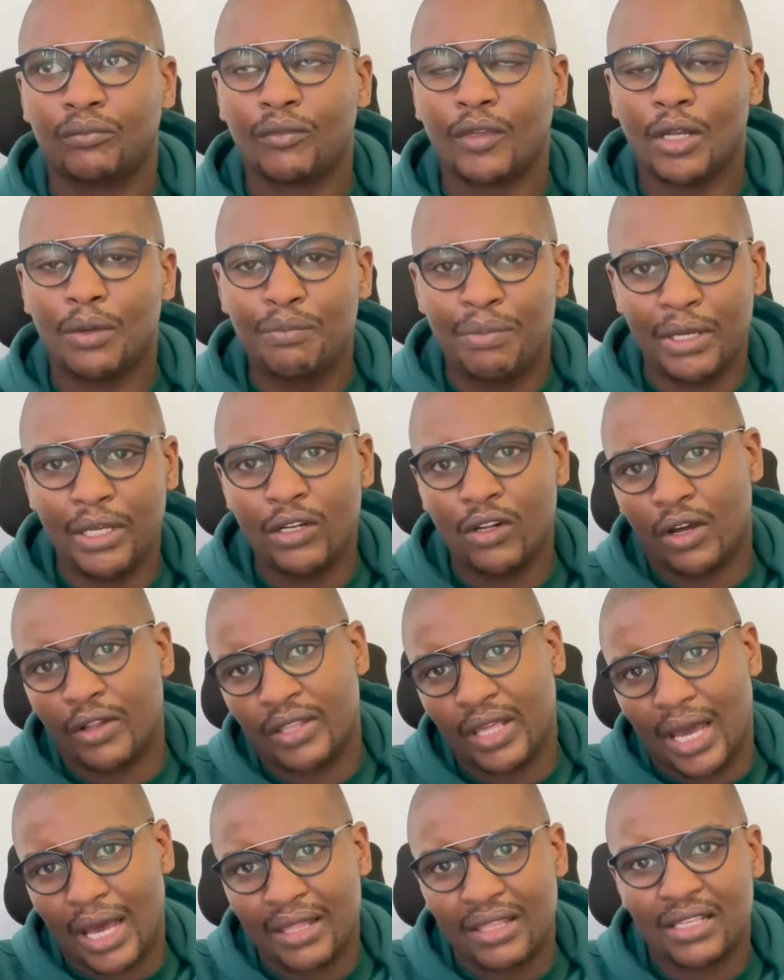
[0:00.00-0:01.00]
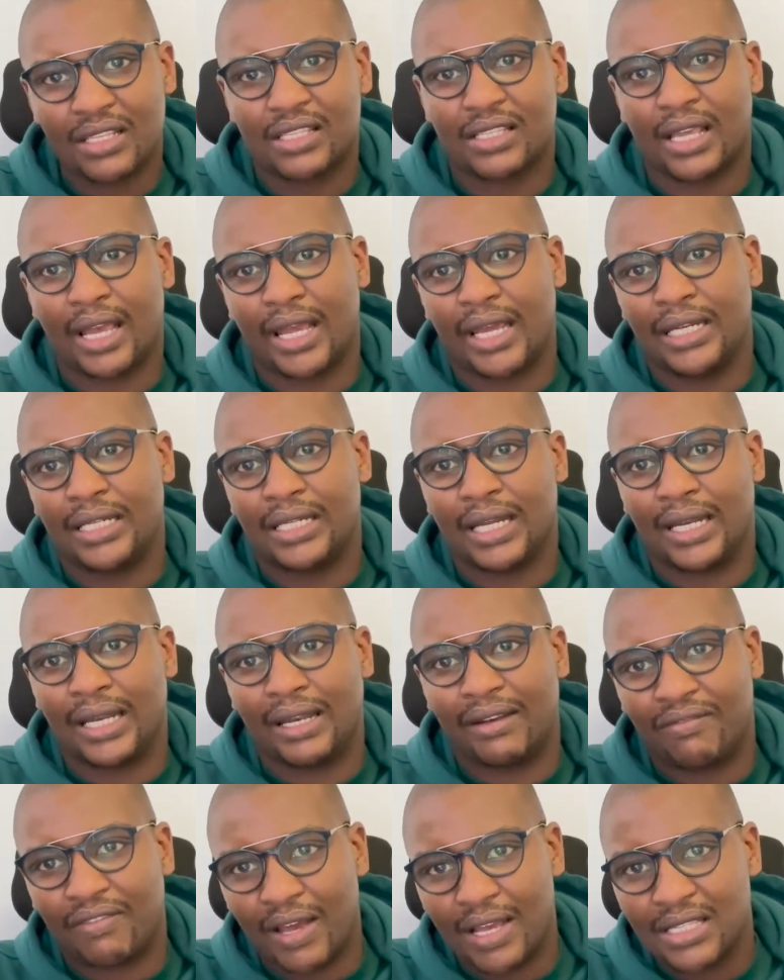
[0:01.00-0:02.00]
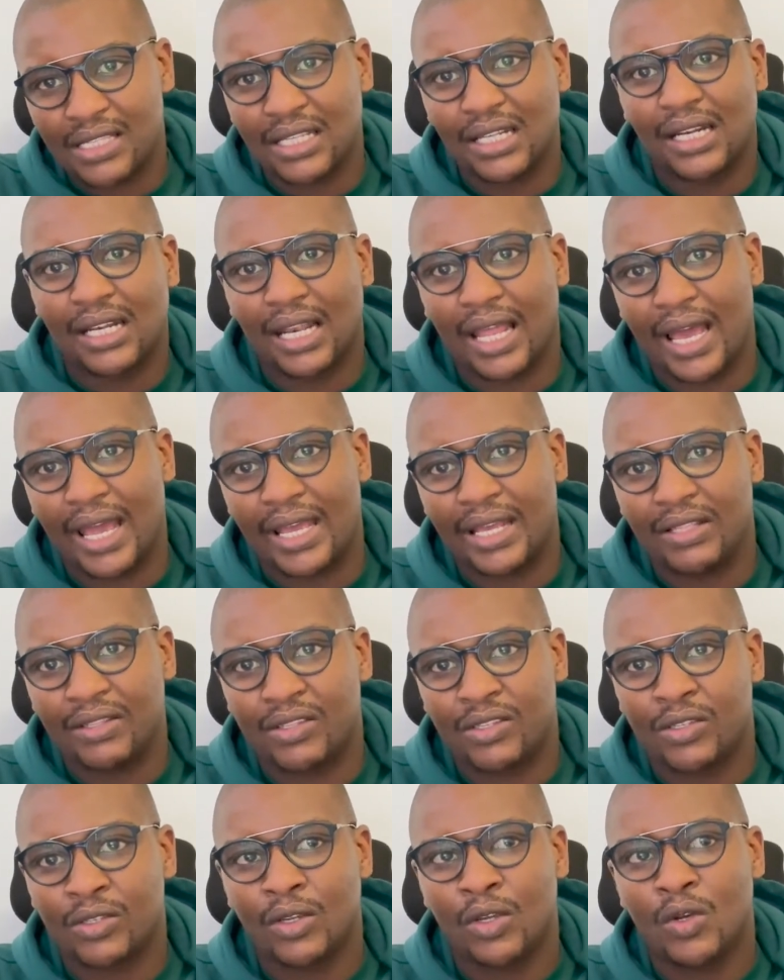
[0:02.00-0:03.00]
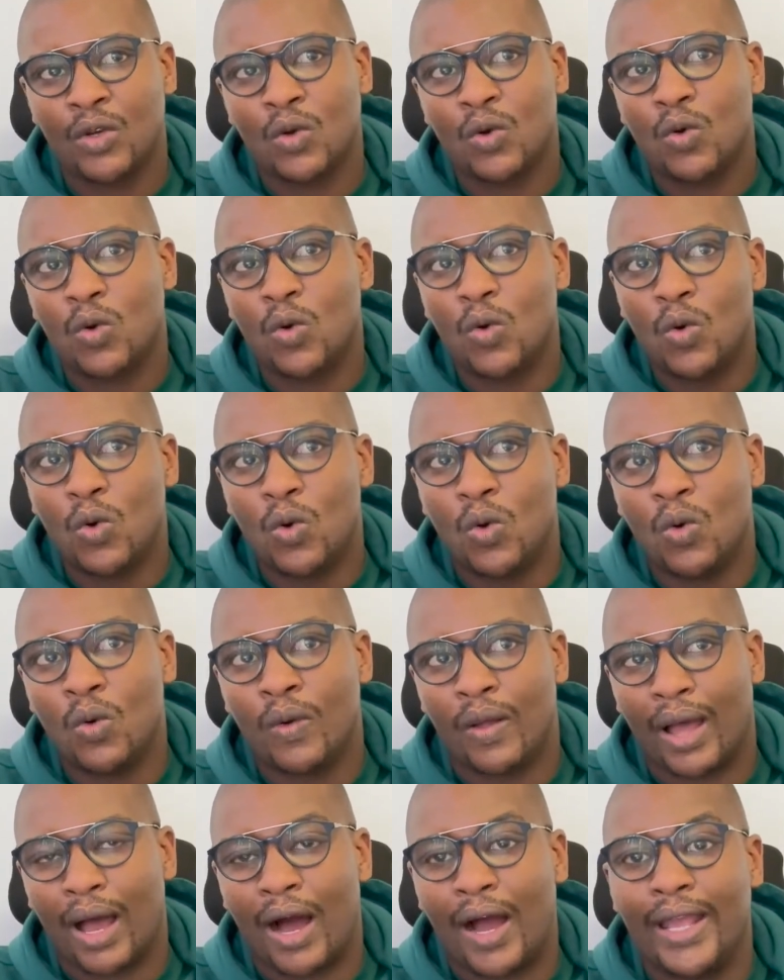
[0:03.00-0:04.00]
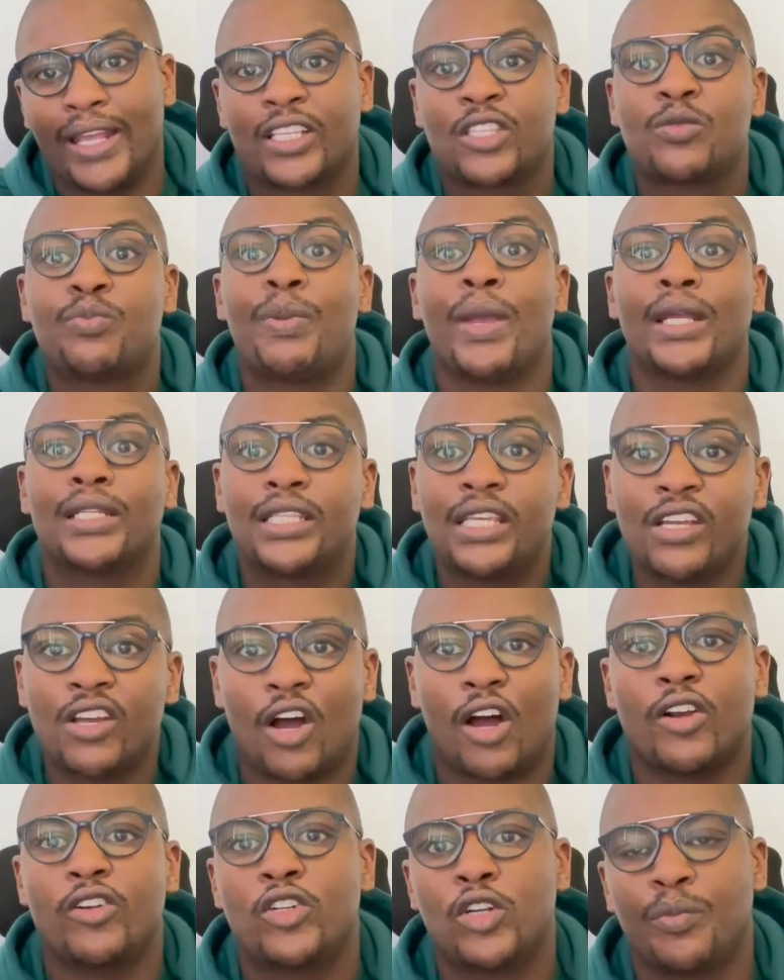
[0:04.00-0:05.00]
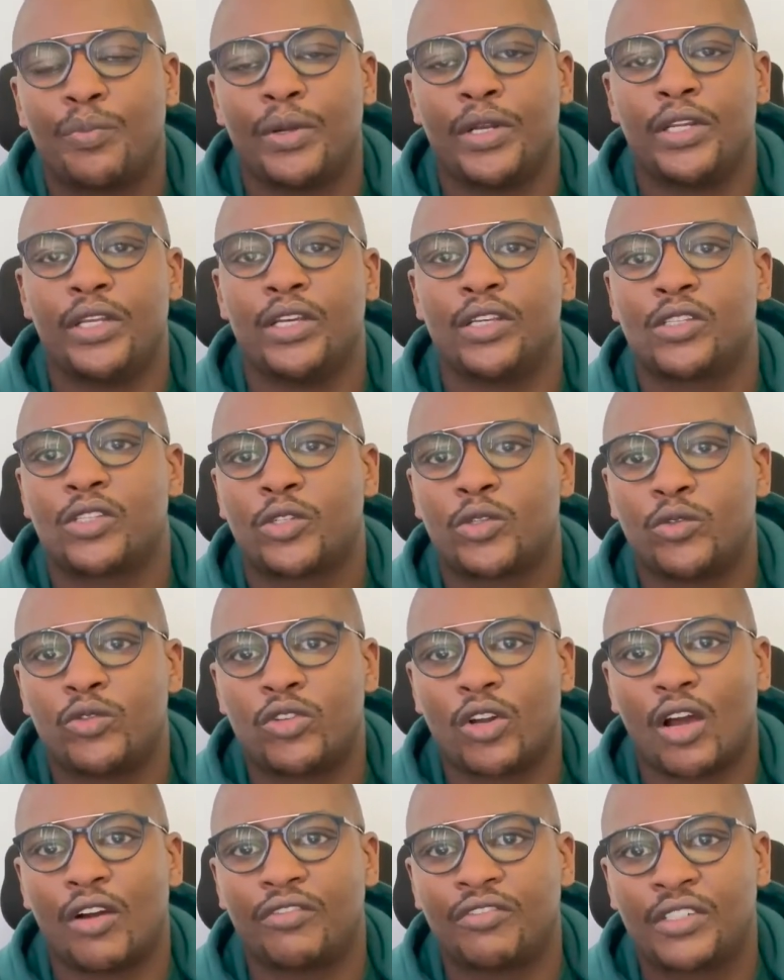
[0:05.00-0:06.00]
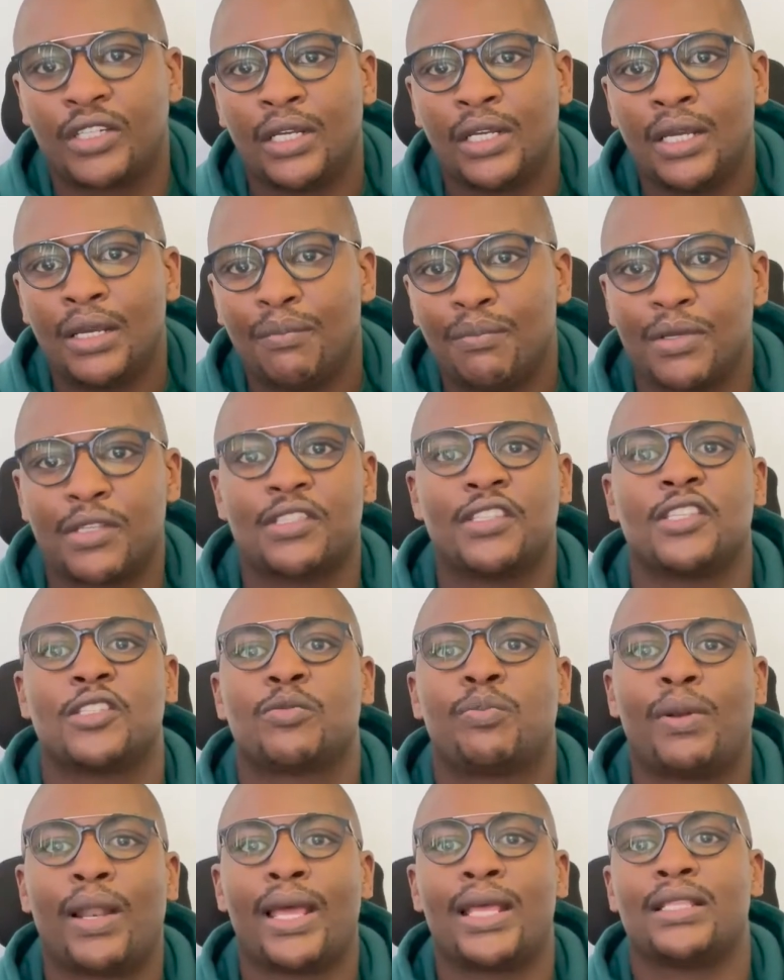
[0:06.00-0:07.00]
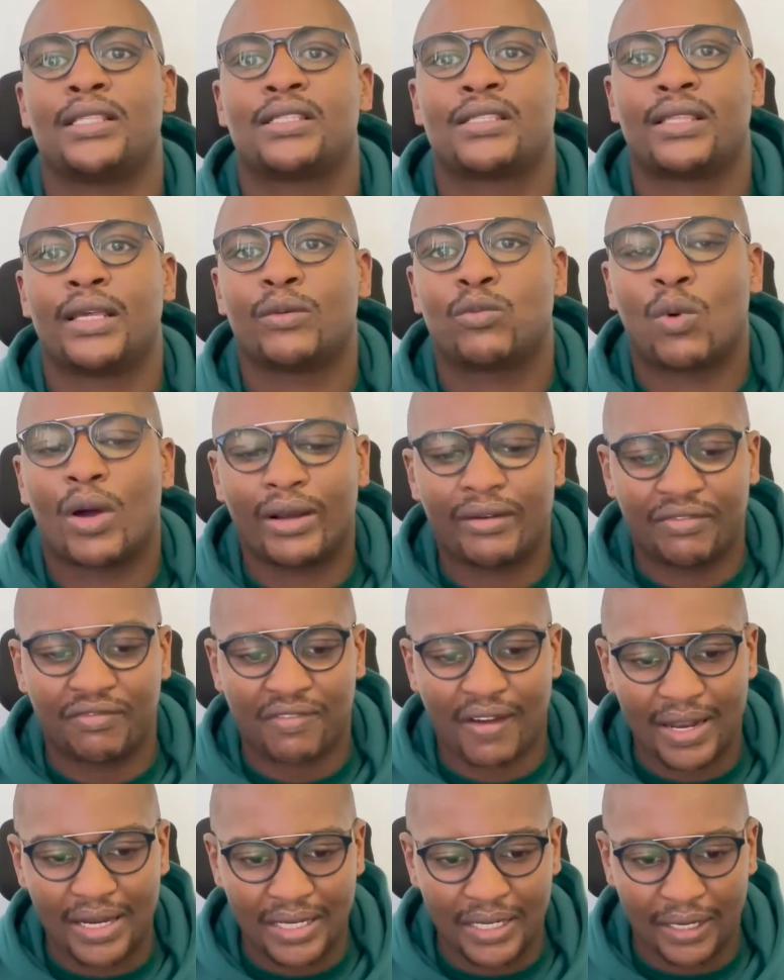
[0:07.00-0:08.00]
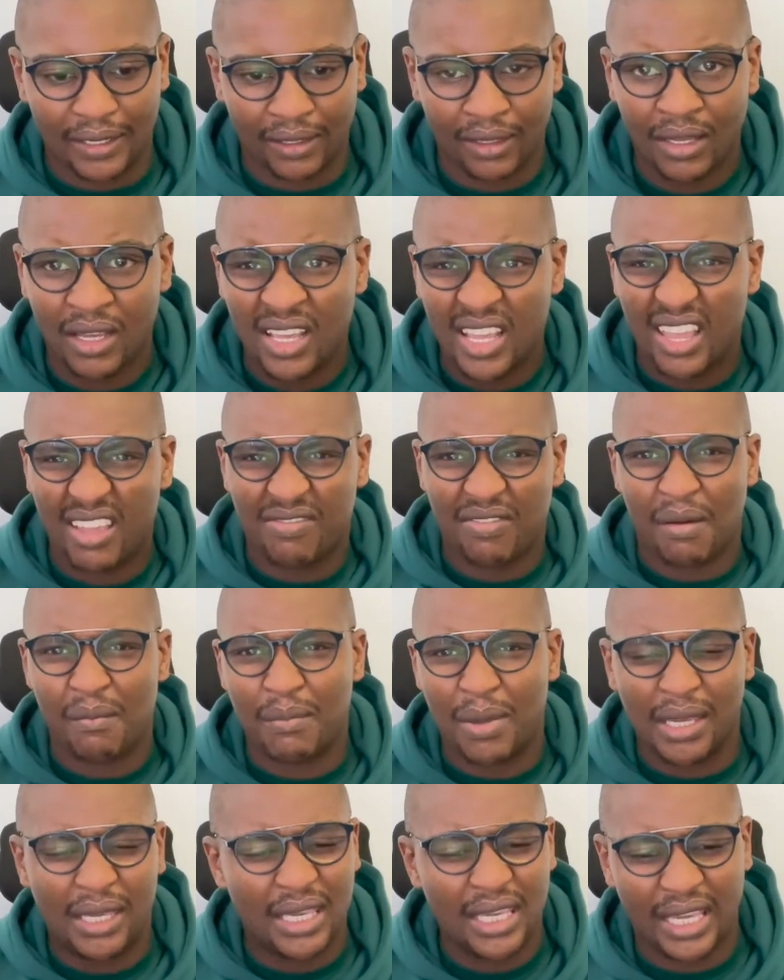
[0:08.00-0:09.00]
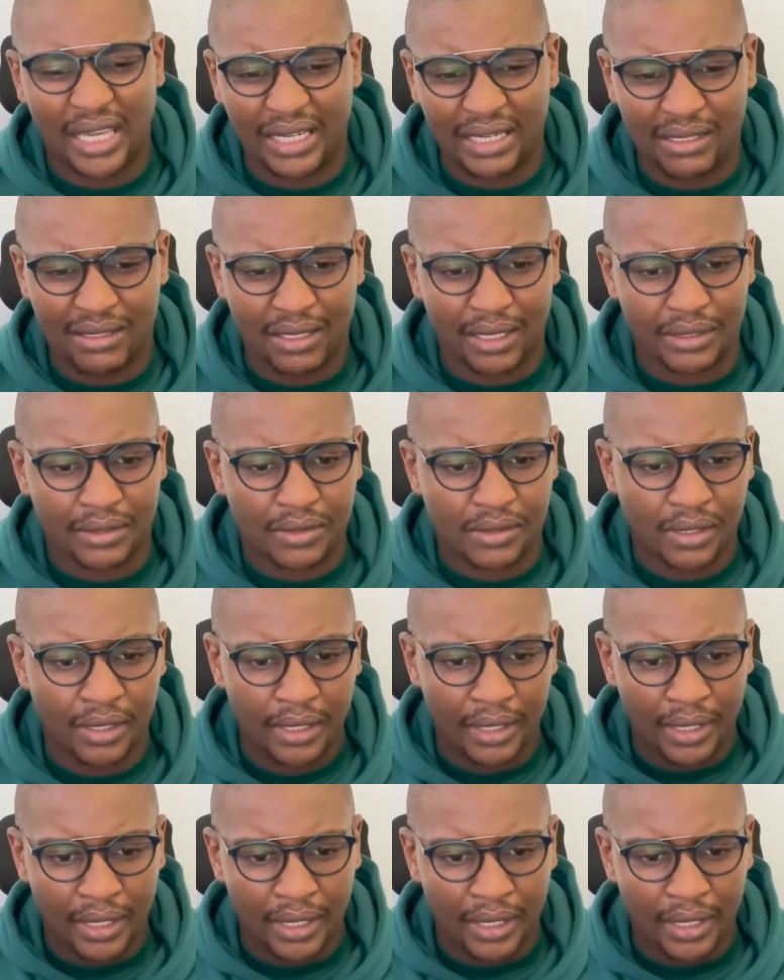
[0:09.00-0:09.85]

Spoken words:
being on the other side and advising clients who are expecting entrepreneurs to draft business plans that want funding, if I'm making any sense.